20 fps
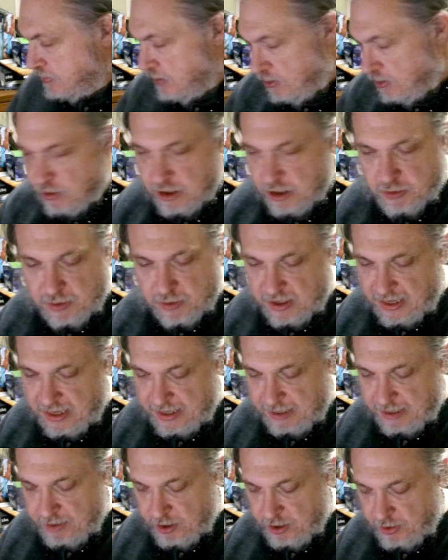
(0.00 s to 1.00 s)
which is what you'll
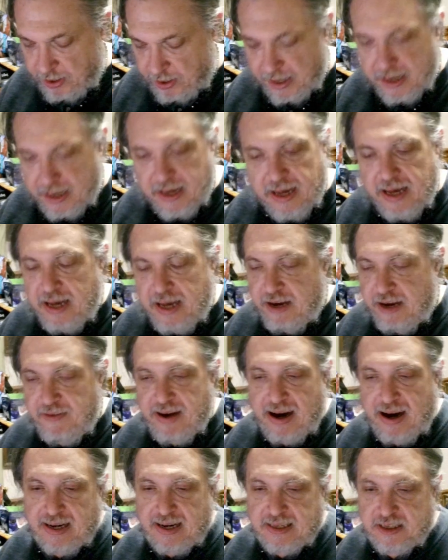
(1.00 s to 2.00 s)
end up doing. You've
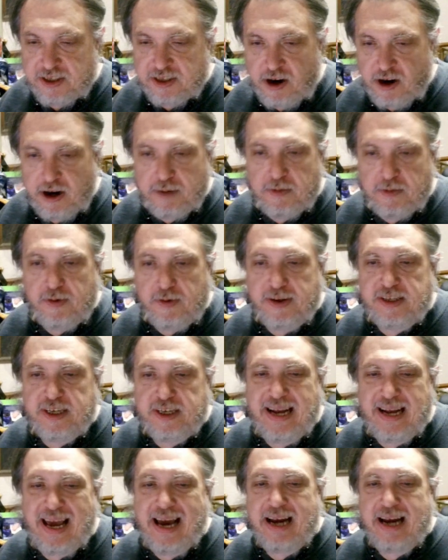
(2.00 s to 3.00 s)
now got the starter book, which you
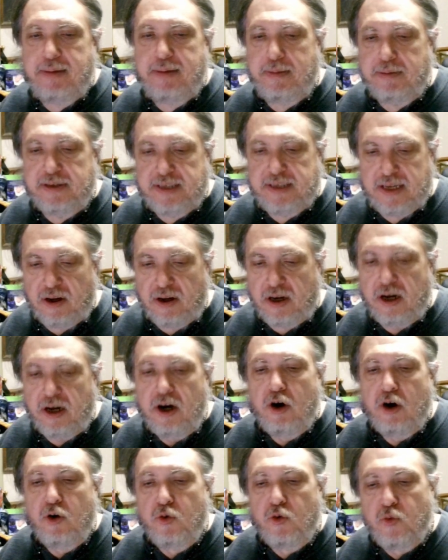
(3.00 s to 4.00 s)
can hand to people and say, look,
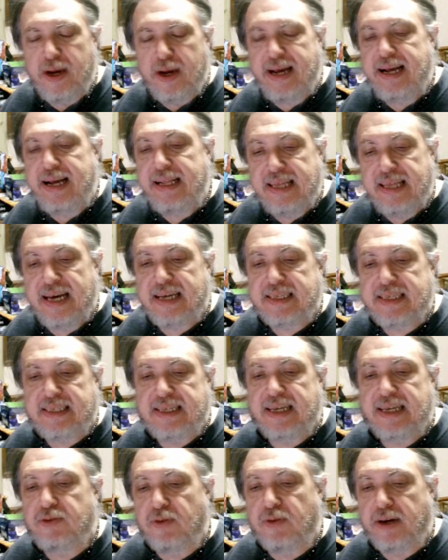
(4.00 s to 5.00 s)
read this.
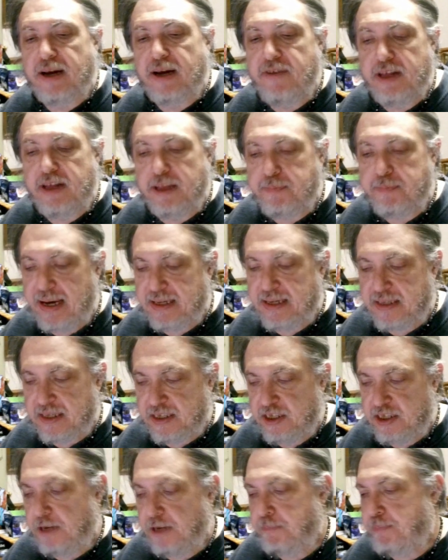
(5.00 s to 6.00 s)
This will give you the
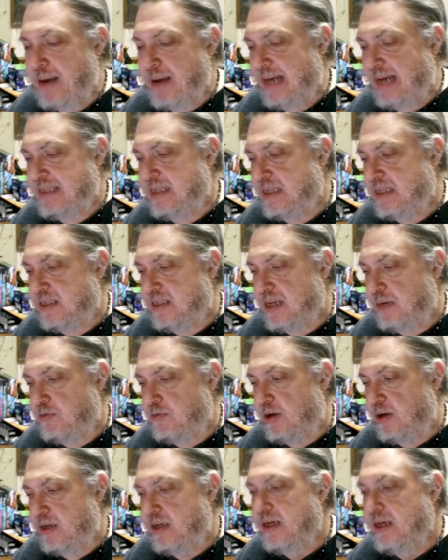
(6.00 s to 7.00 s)
basics. And you pass it to
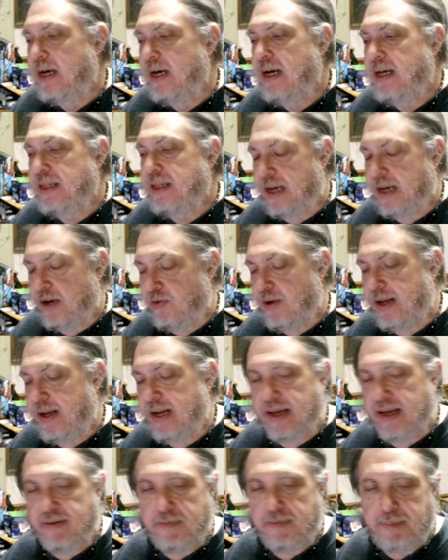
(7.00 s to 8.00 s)
someone. They can read it
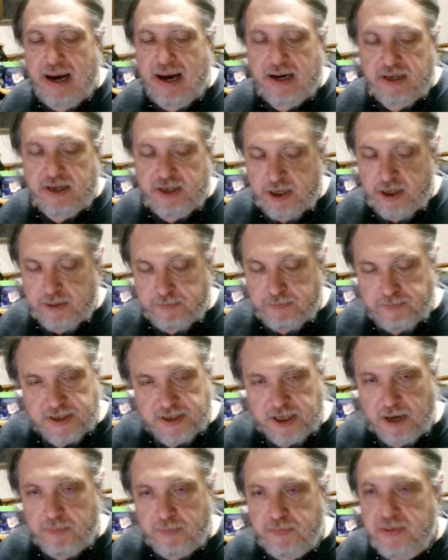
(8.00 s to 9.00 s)
and give it back to you.
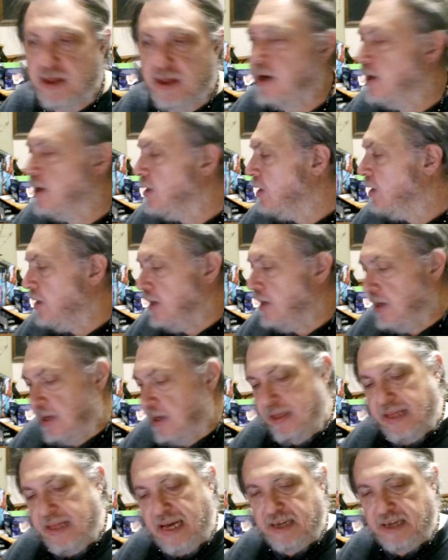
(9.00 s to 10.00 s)
So,
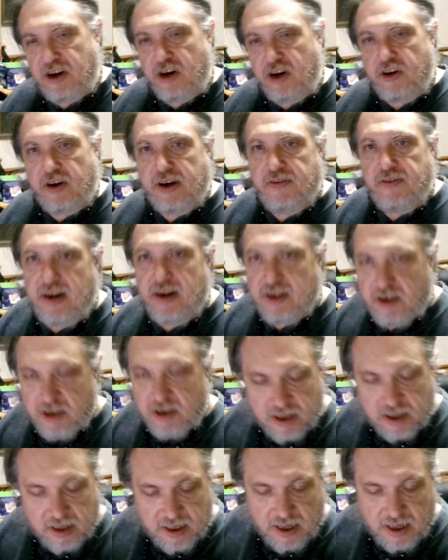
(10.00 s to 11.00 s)
that's Star Trek
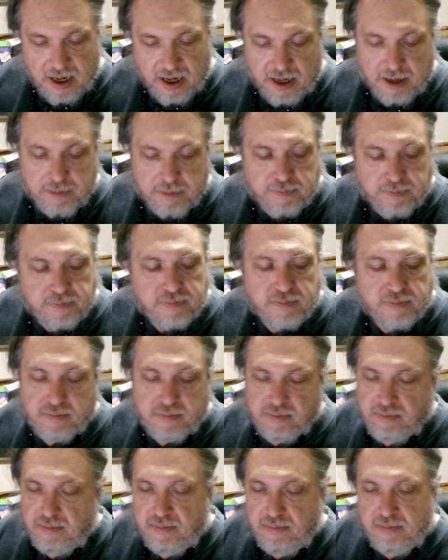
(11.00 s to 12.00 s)
Adventures.
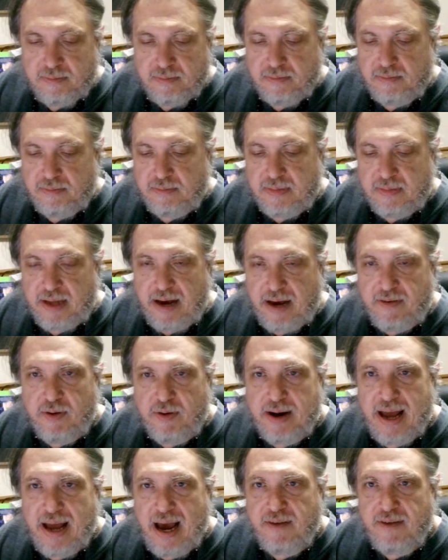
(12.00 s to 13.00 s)

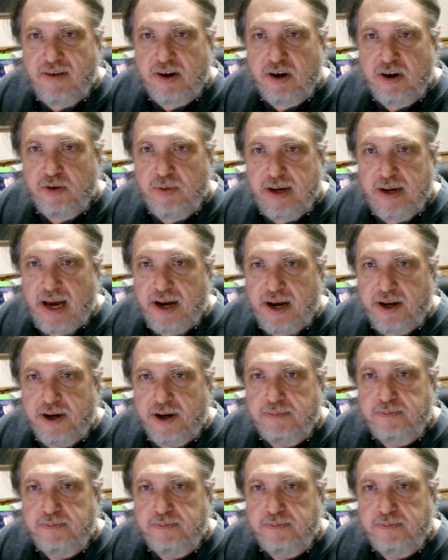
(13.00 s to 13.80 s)
Everyone have a good weekend.